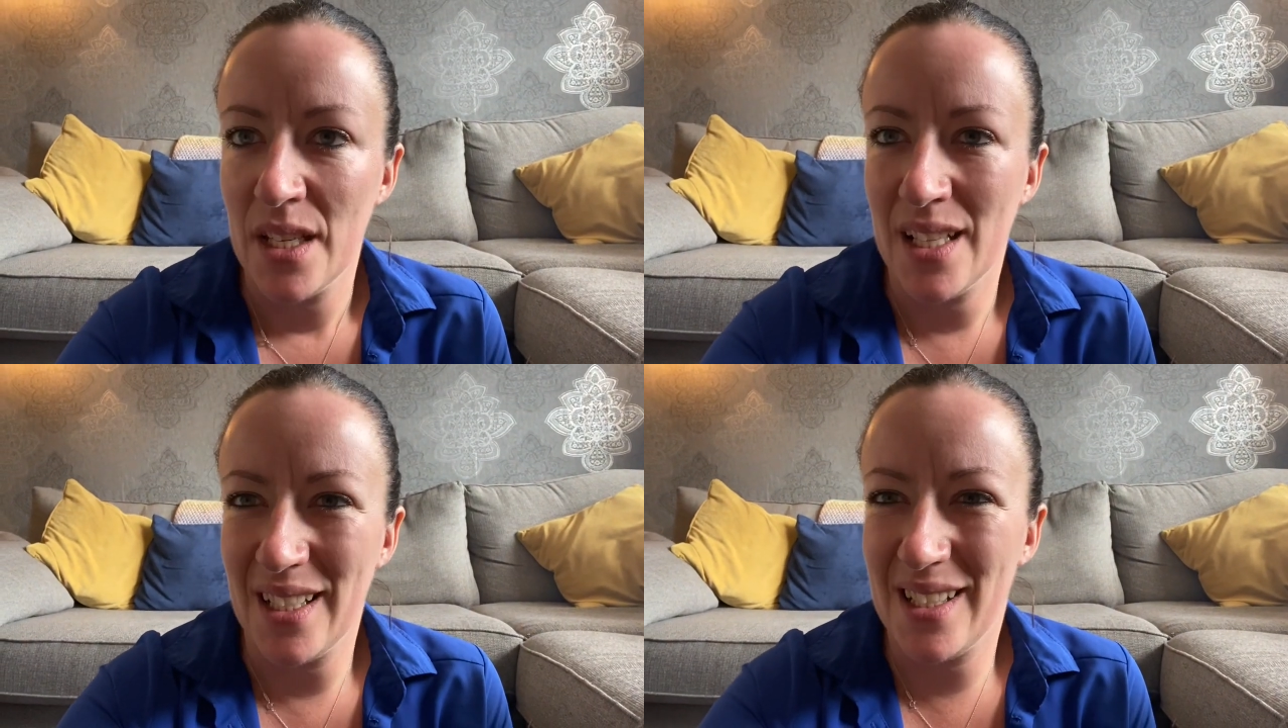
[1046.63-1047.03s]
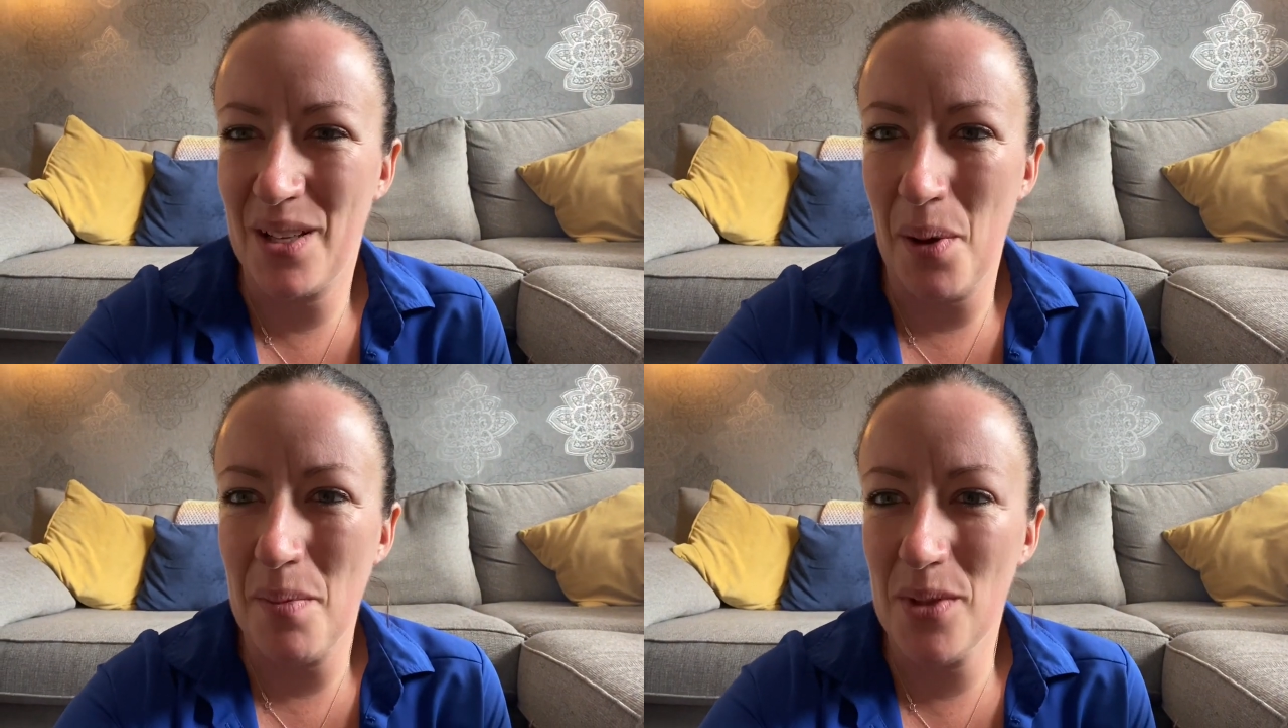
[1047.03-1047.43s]
And
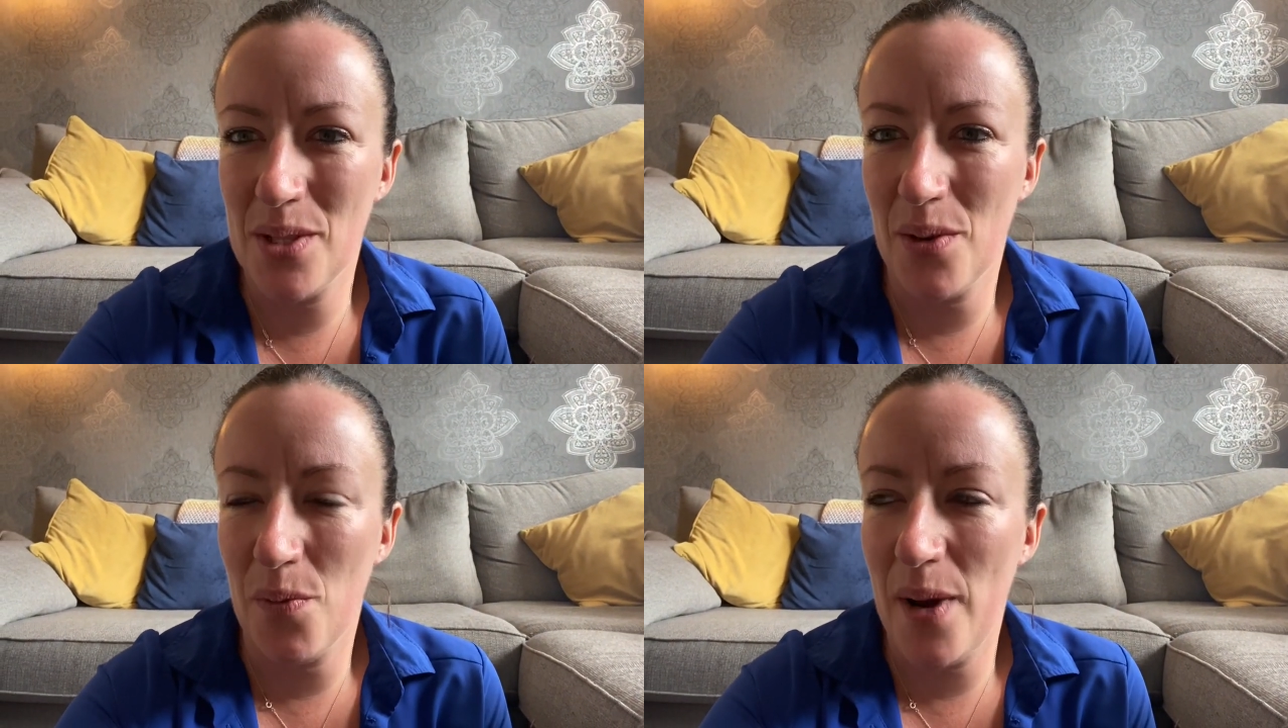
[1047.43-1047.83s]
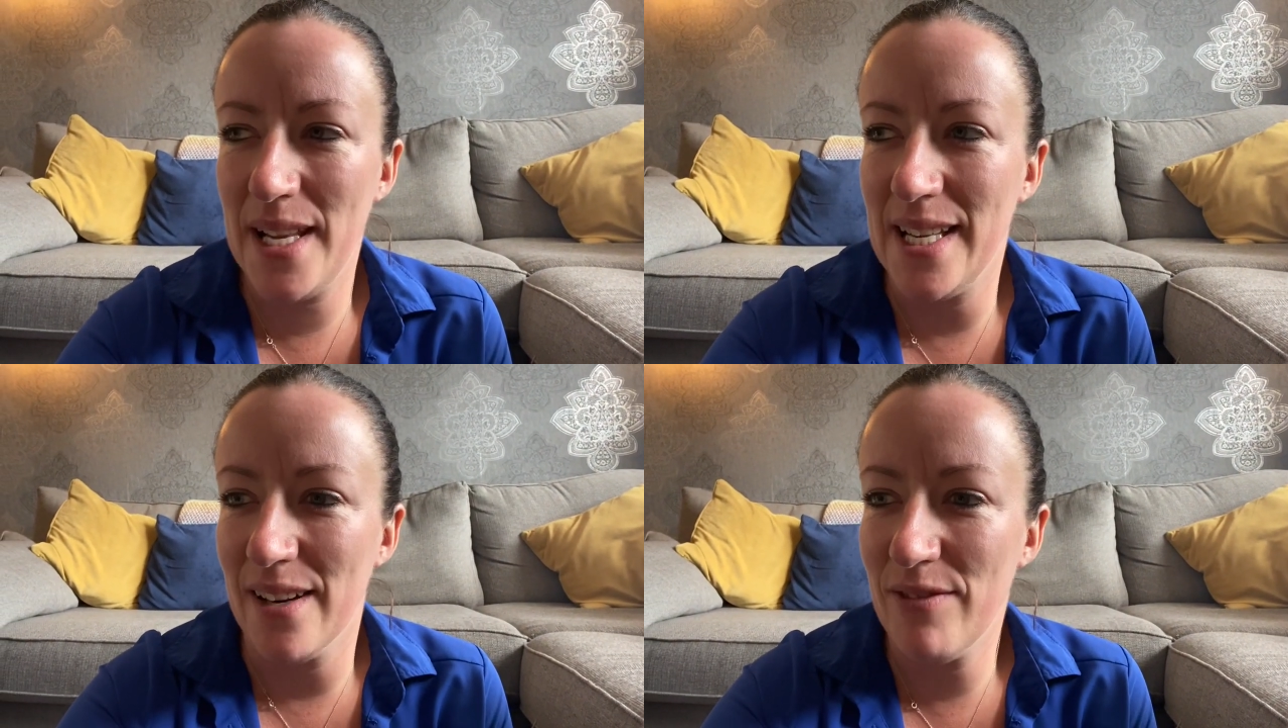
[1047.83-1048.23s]
so I'm just sort of
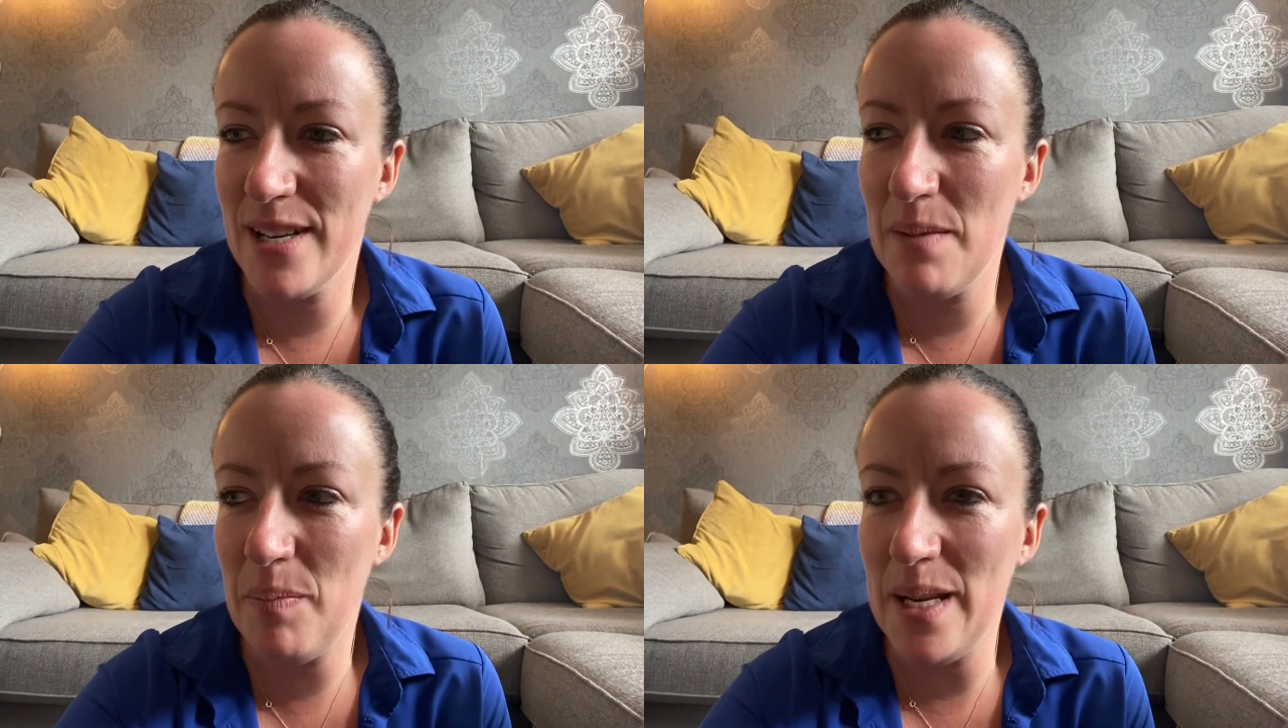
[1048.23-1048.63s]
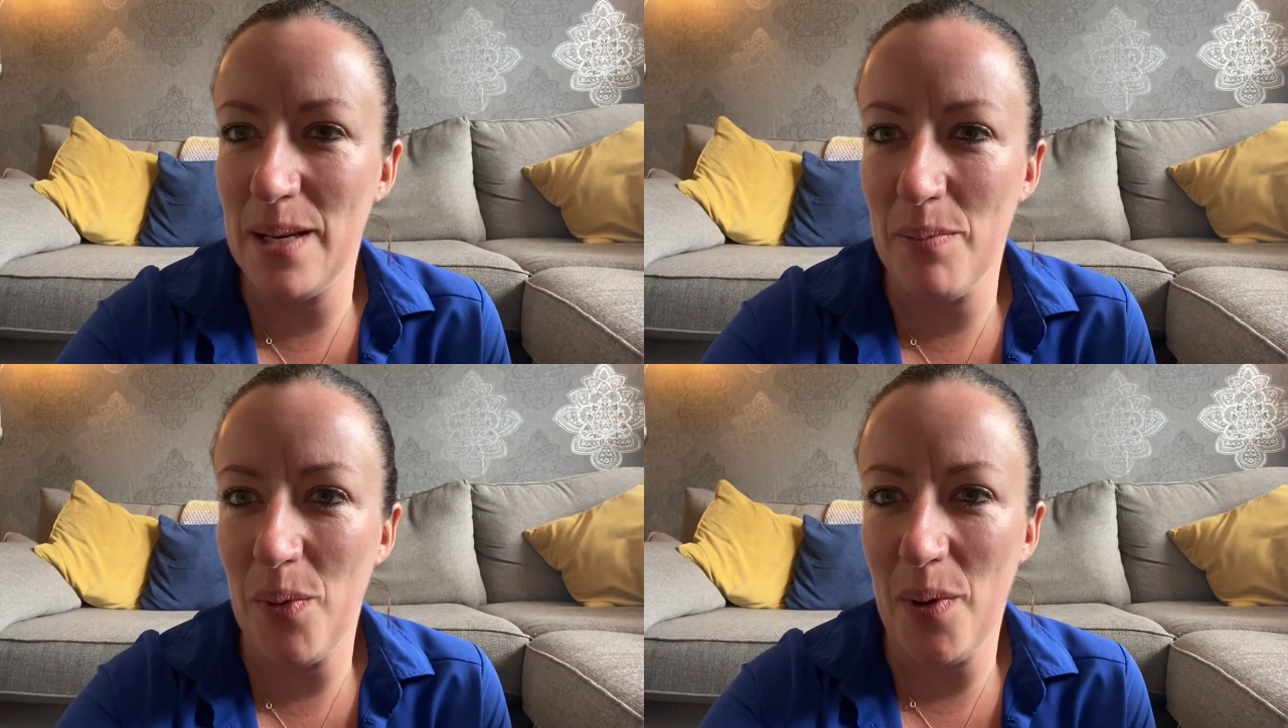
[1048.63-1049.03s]
waiting. I've already been
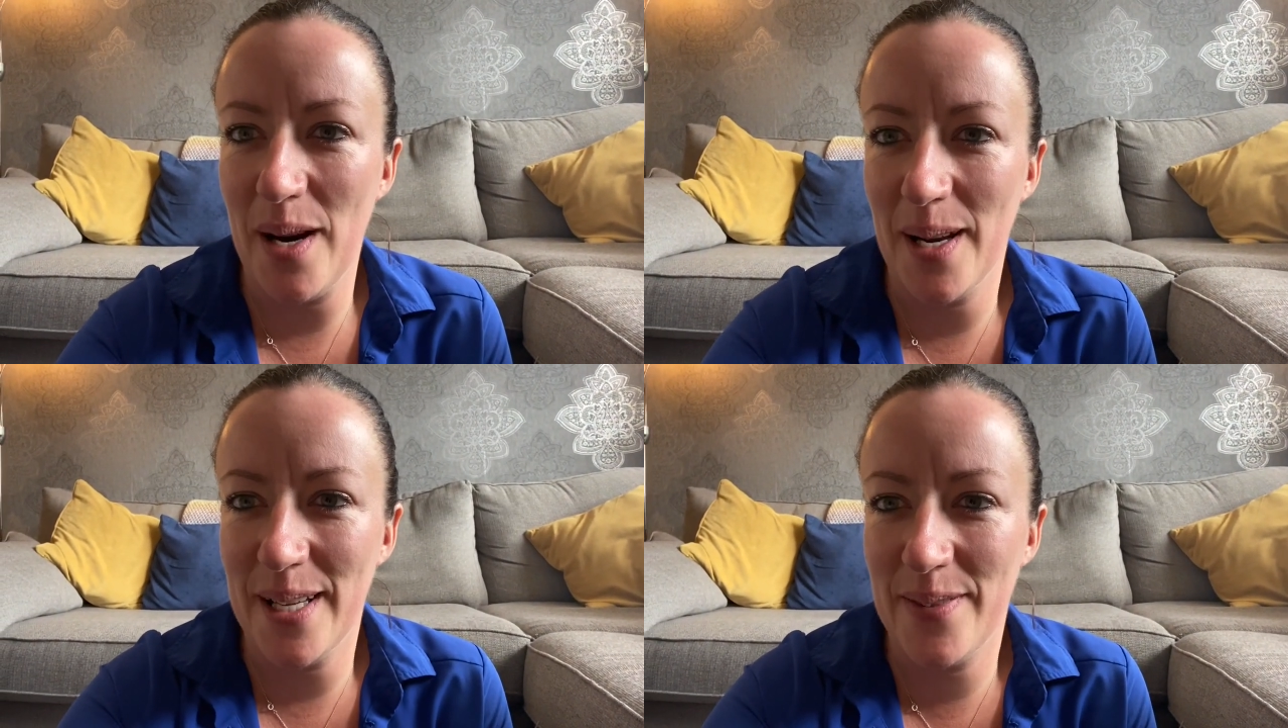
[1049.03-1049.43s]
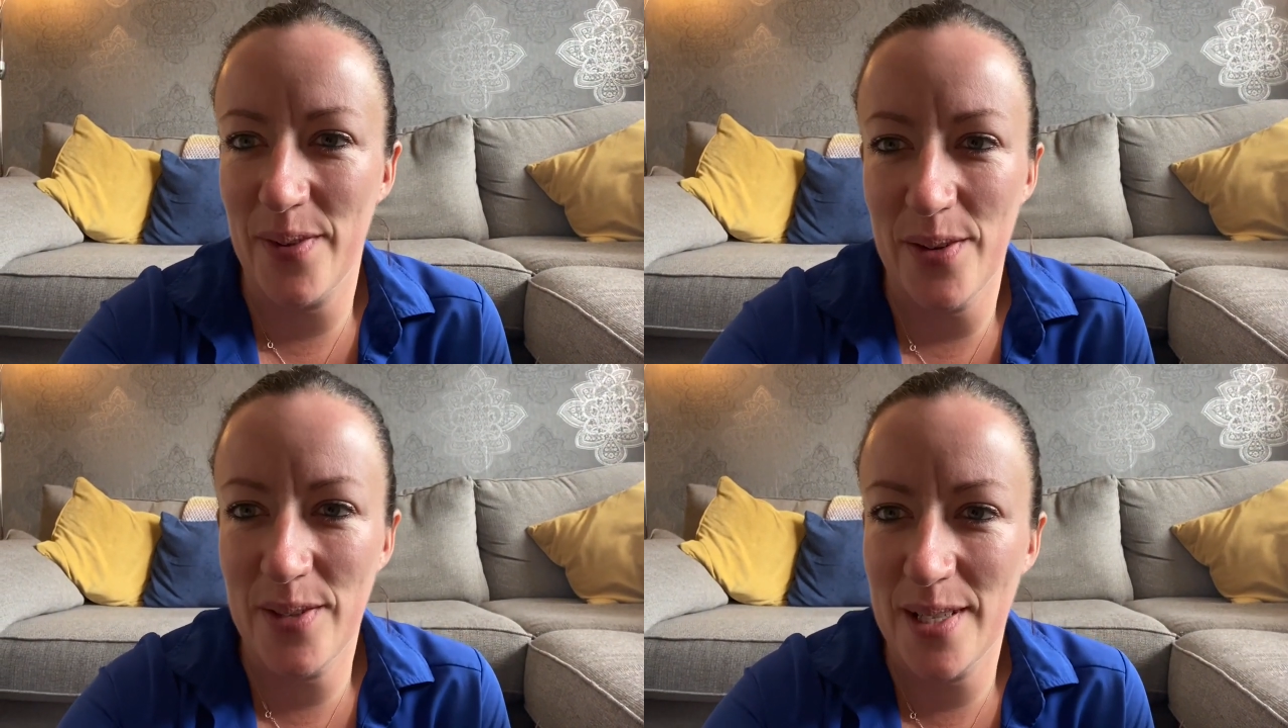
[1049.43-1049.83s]
and bought our nice
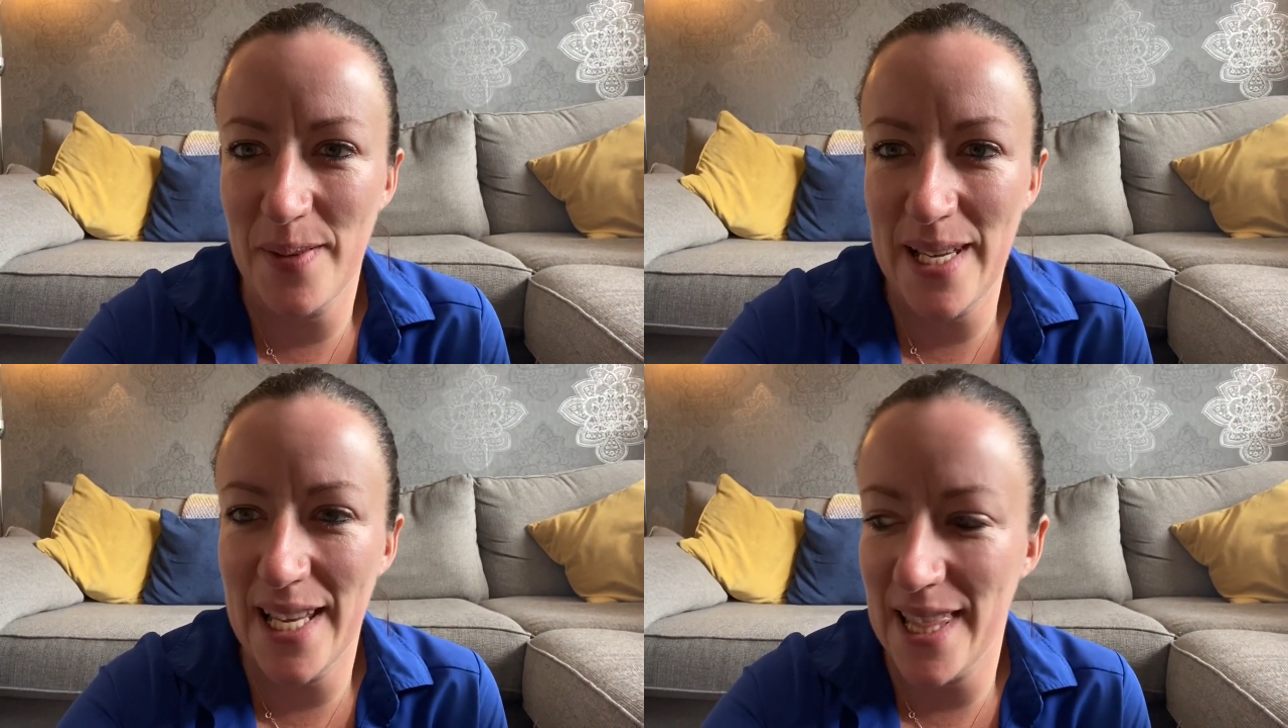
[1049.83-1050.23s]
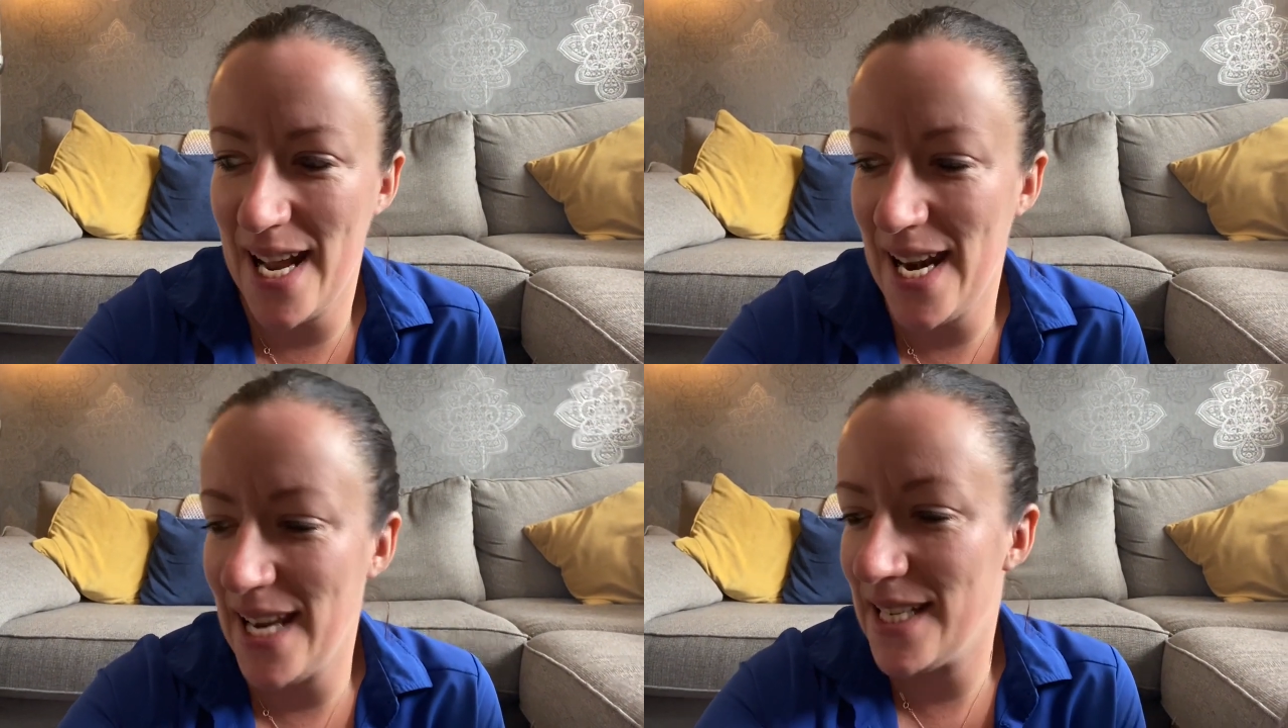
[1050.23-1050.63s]
food to eat in
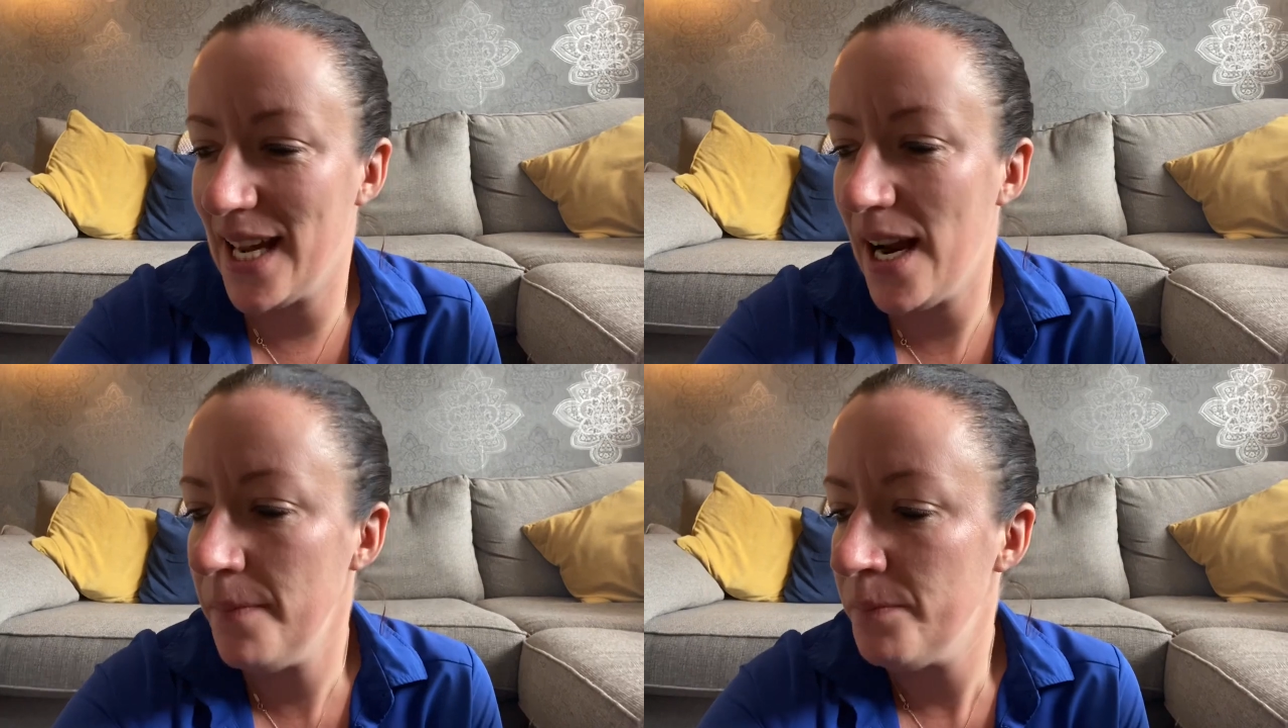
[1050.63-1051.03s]
there later.